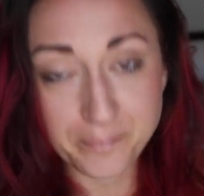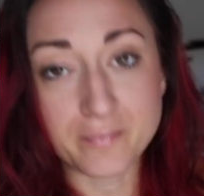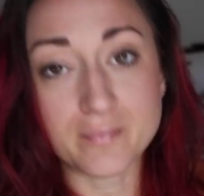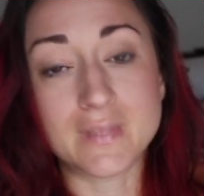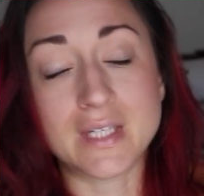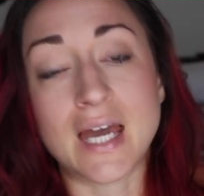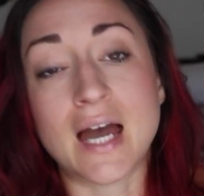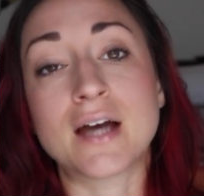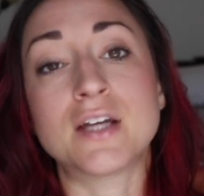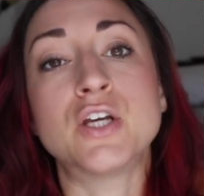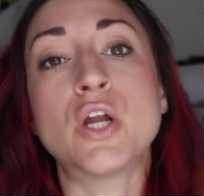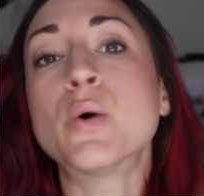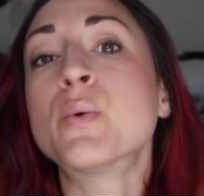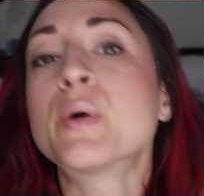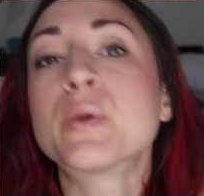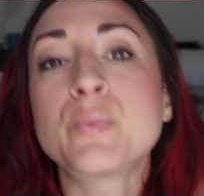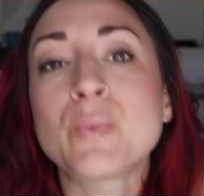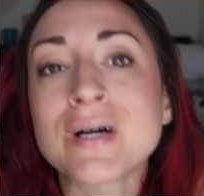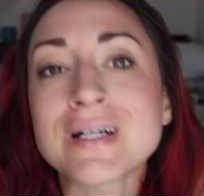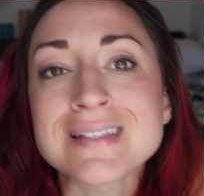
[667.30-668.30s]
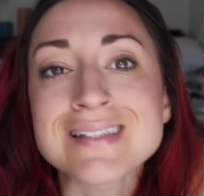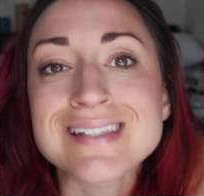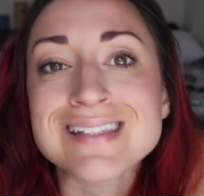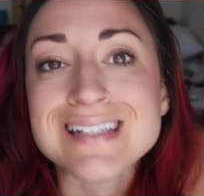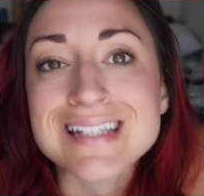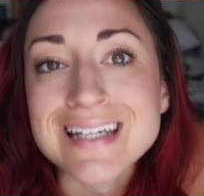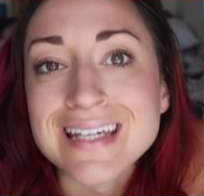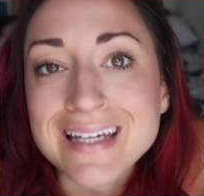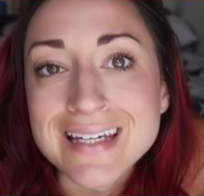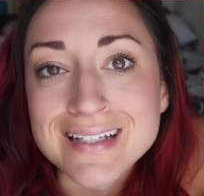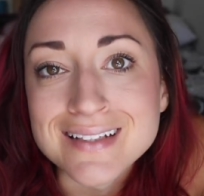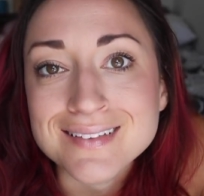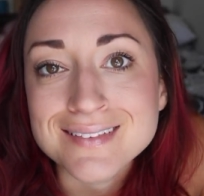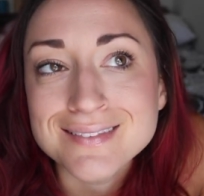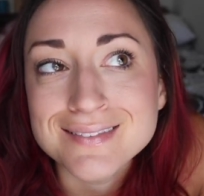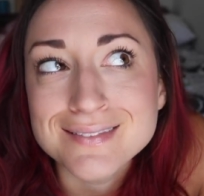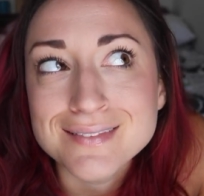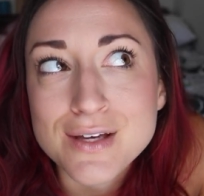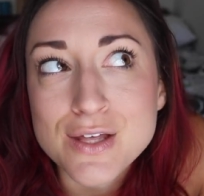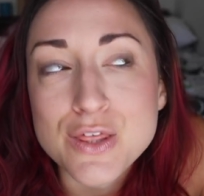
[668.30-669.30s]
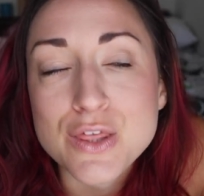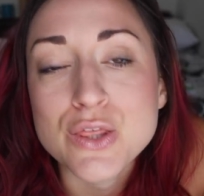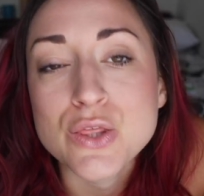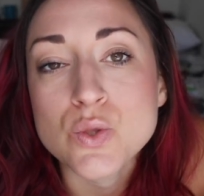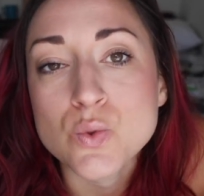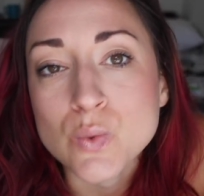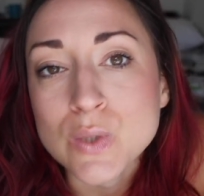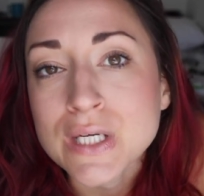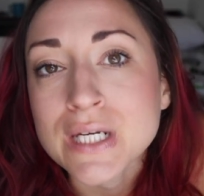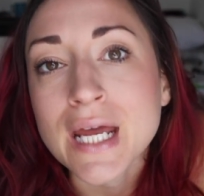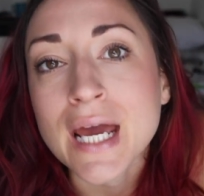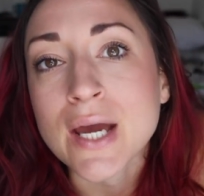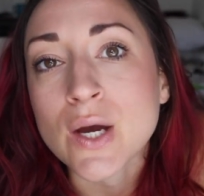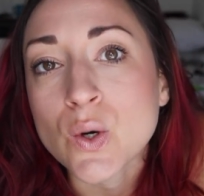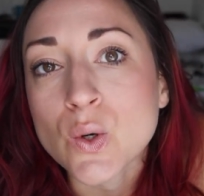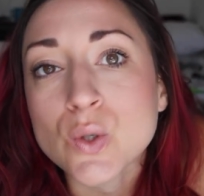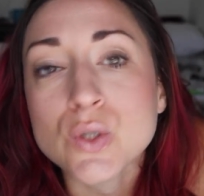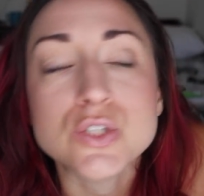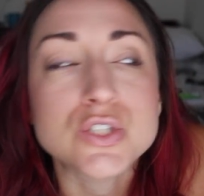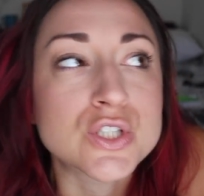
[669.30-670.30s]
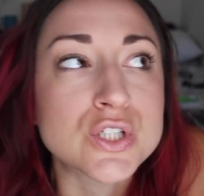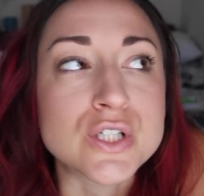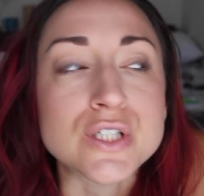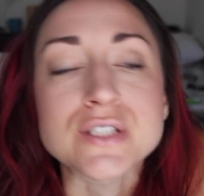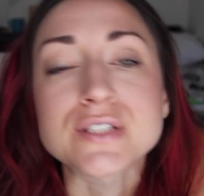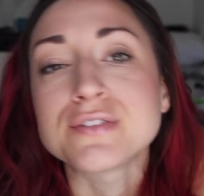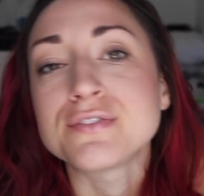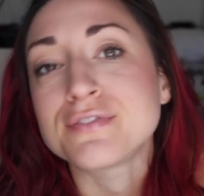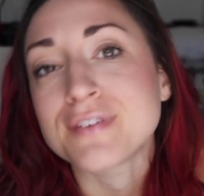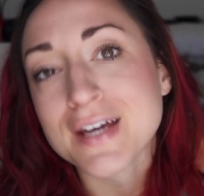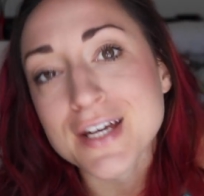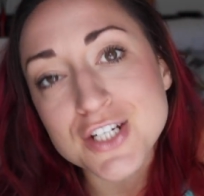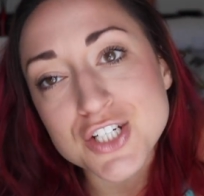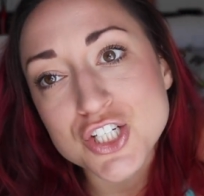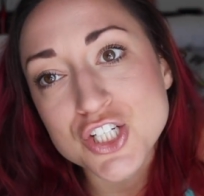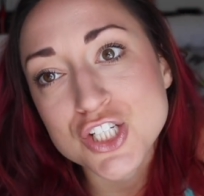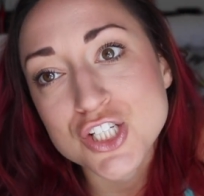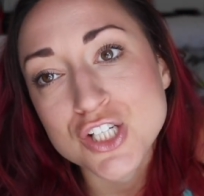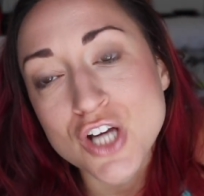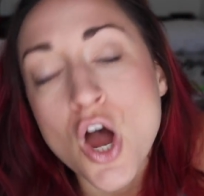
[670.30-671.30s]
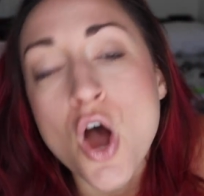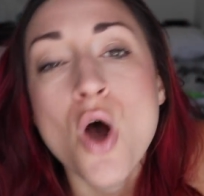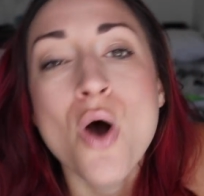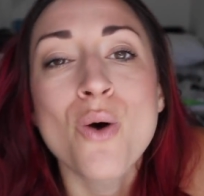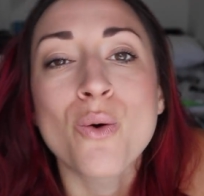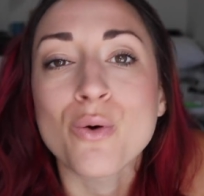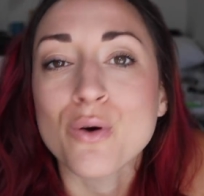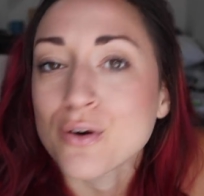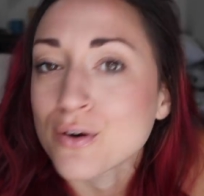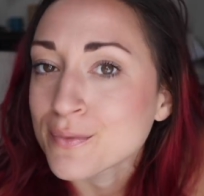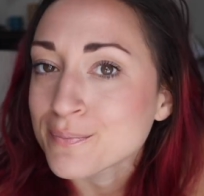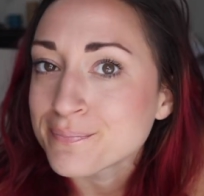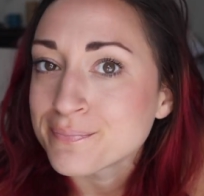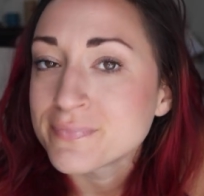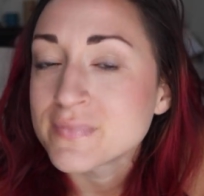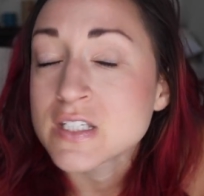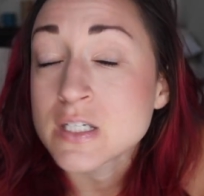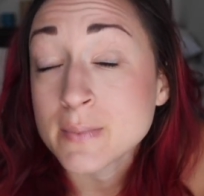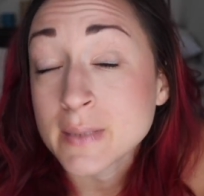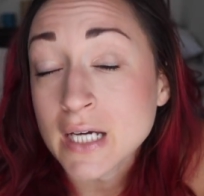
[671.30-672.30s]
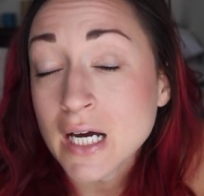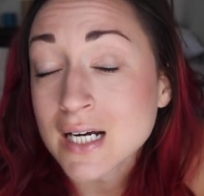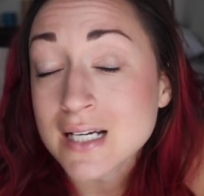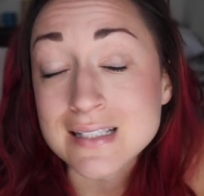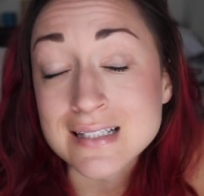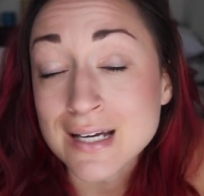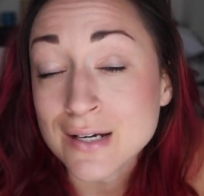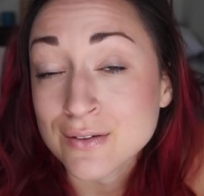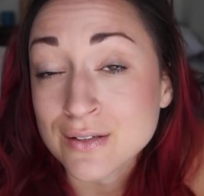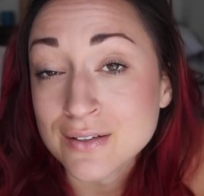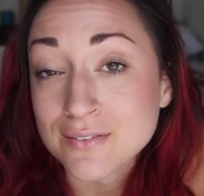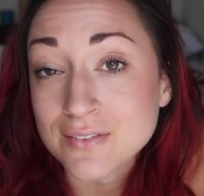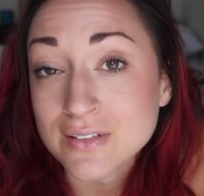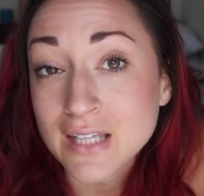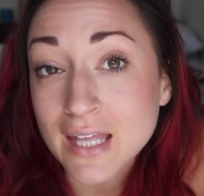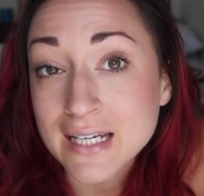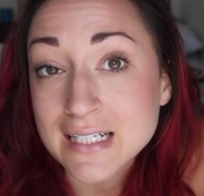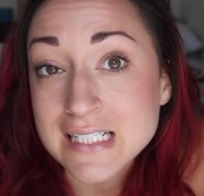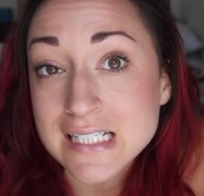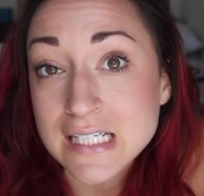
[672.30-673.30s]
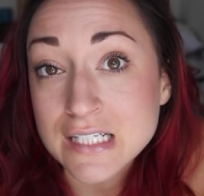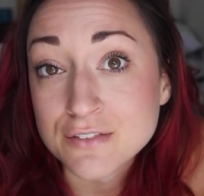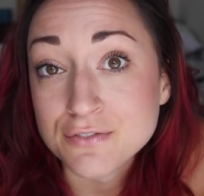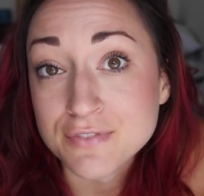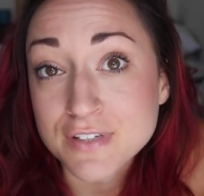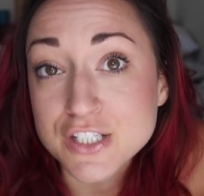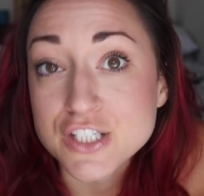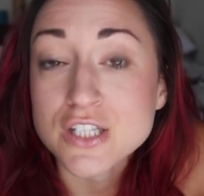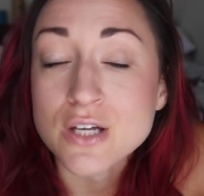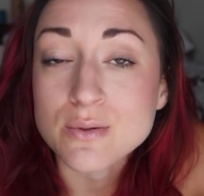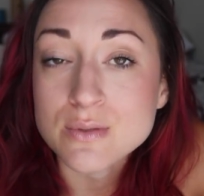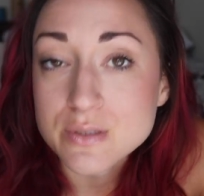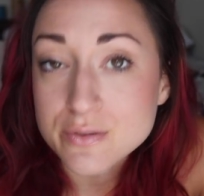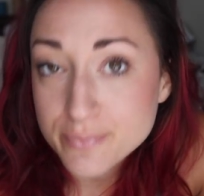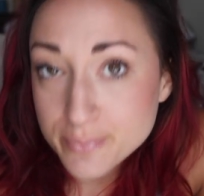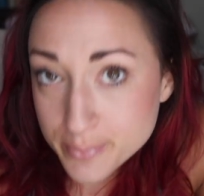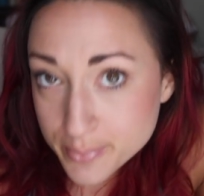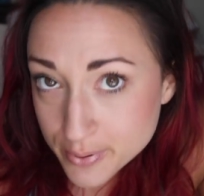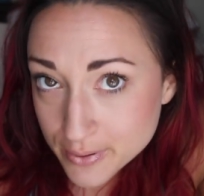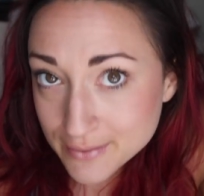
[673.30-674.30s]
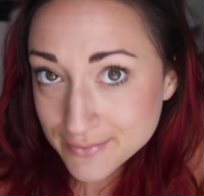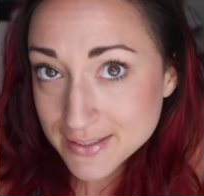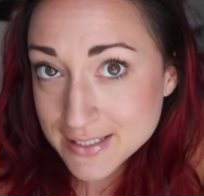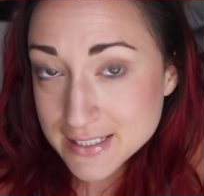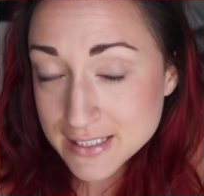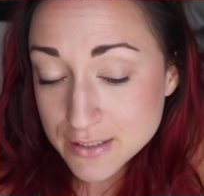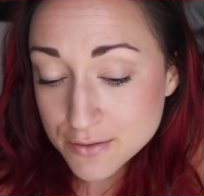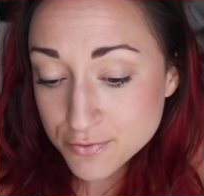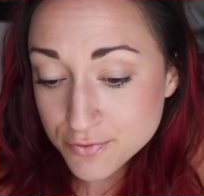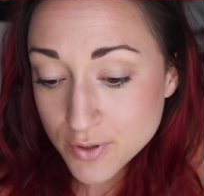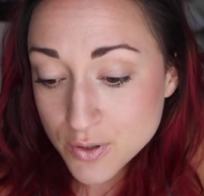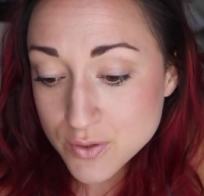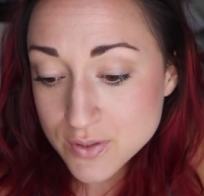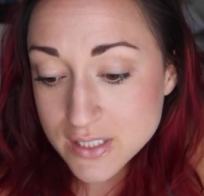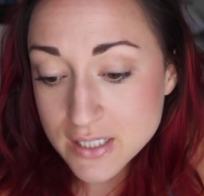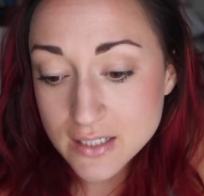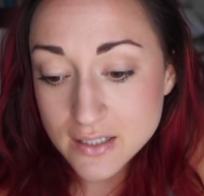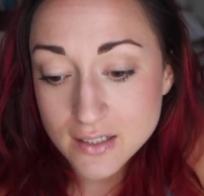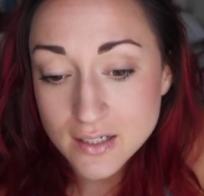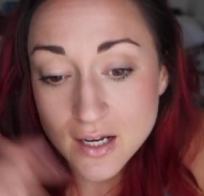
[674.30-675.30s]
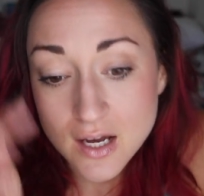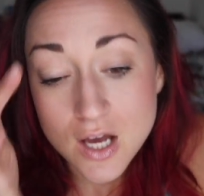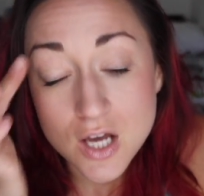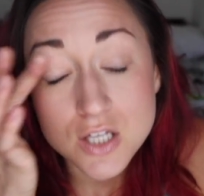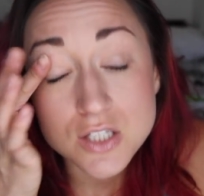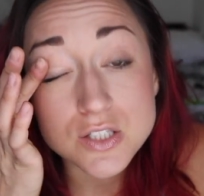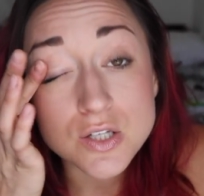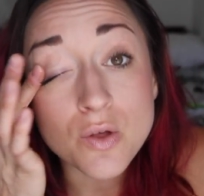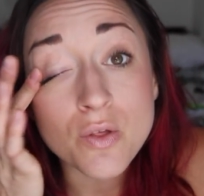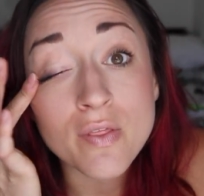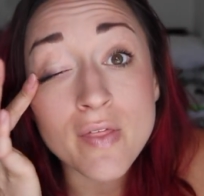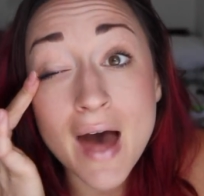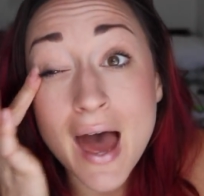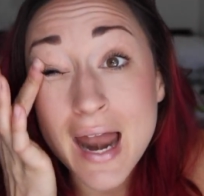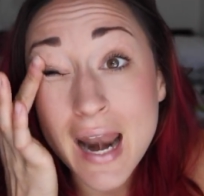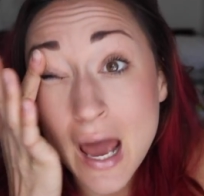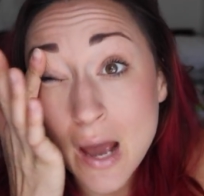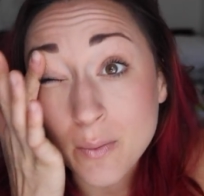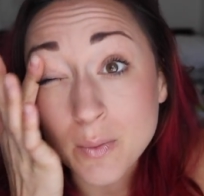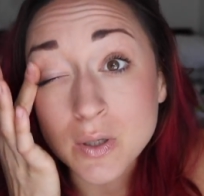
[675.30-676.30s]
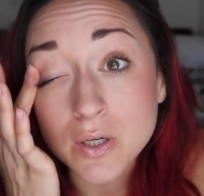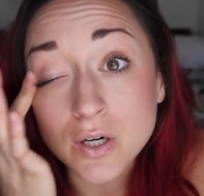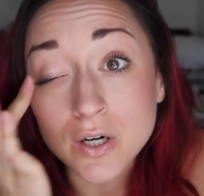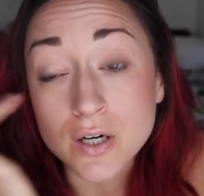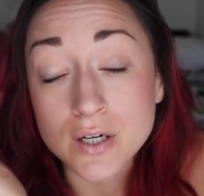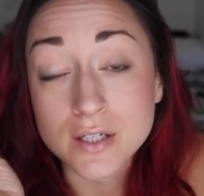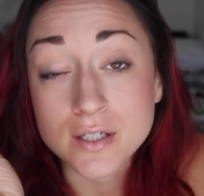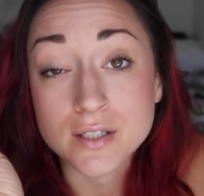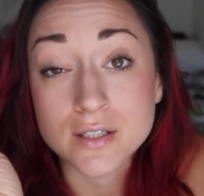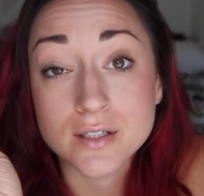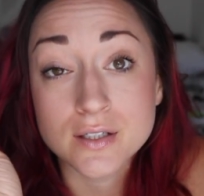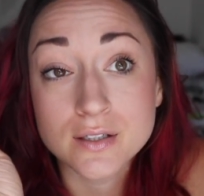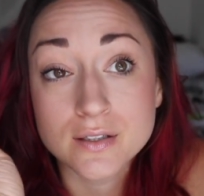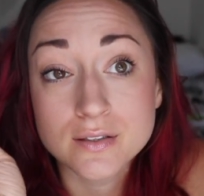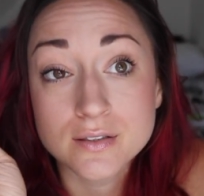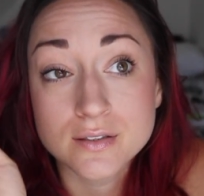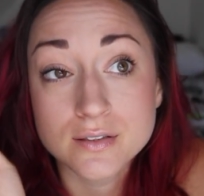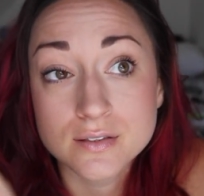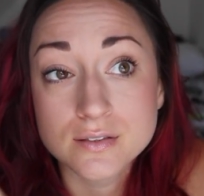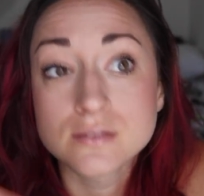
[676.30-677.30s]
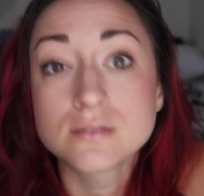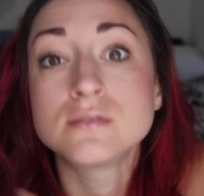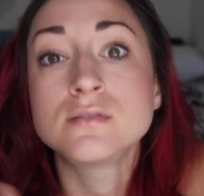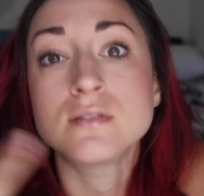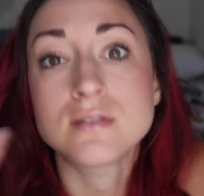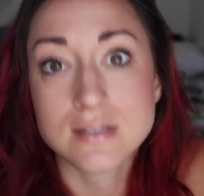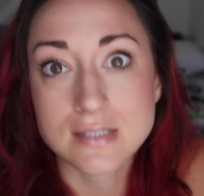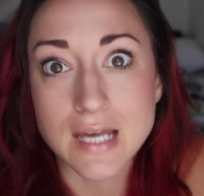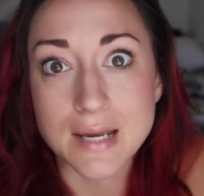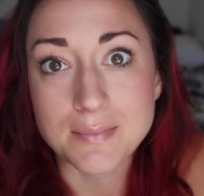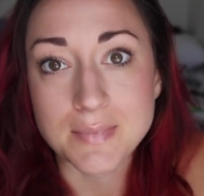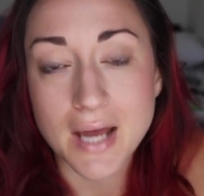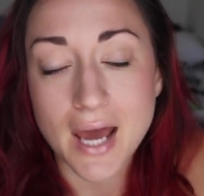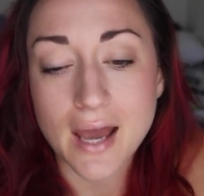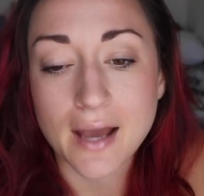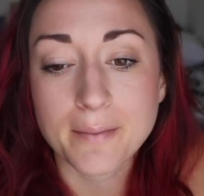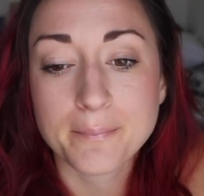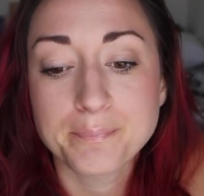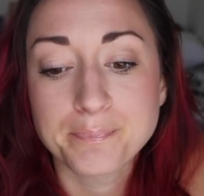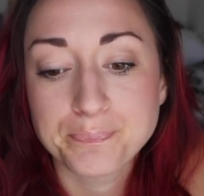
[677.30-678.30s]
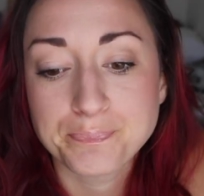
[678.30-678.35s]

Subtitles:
Yeah, no one wants to eat 3-day-old cooked fish. Or, to be honest, I don't even like to eat fish that was previously frozen. So that I will cook same day.